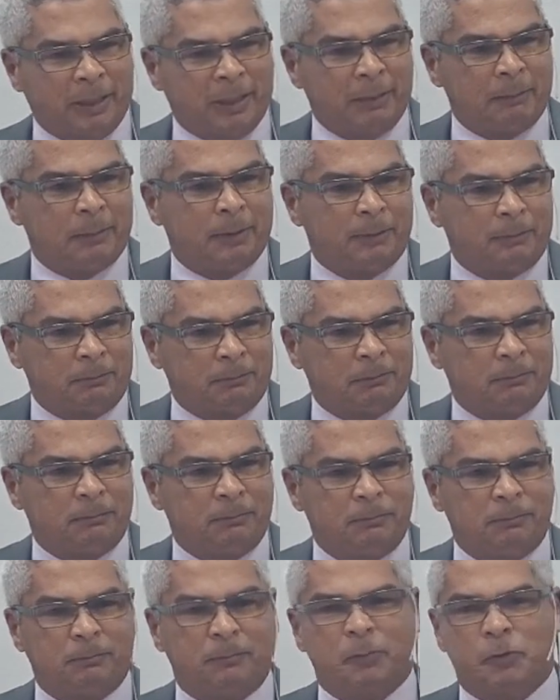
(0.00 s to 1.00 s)
that my
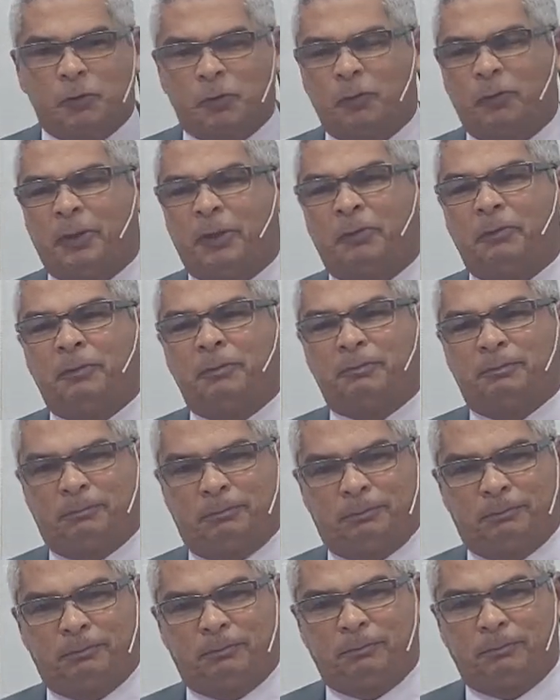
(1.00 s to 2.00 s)
problem
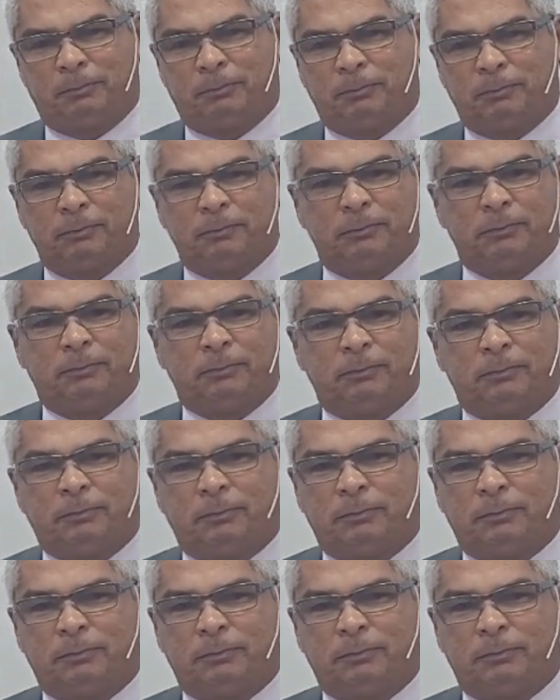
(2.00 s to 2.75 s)
is me.